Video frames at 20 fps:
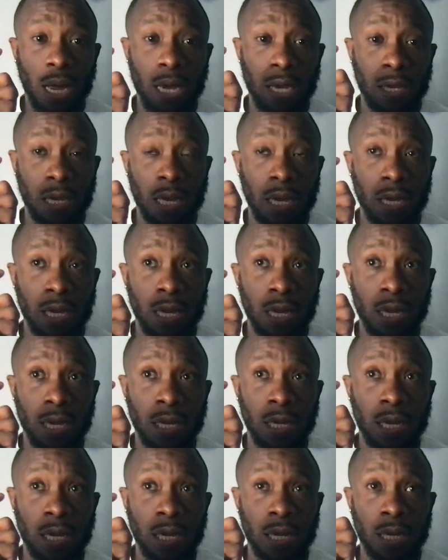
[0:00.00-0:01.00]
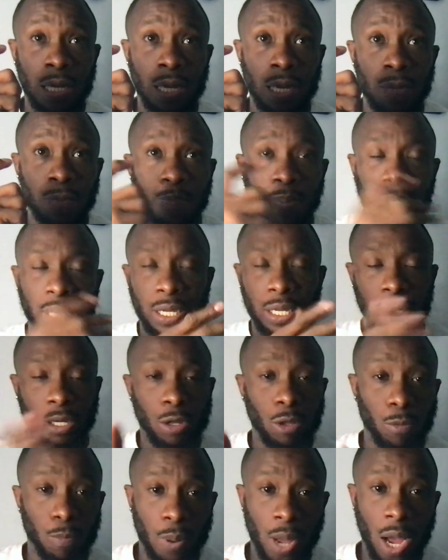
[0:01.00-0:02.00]
in, in, in, in
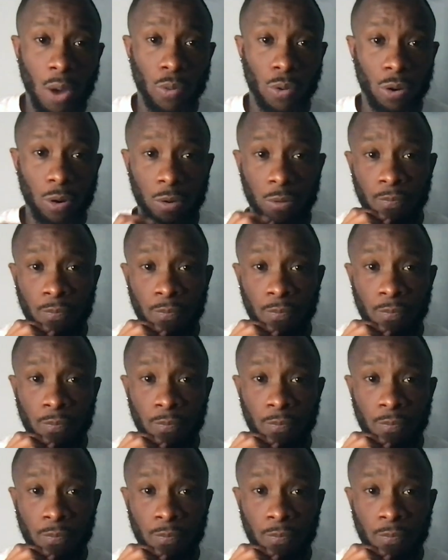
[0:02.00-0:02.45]
political power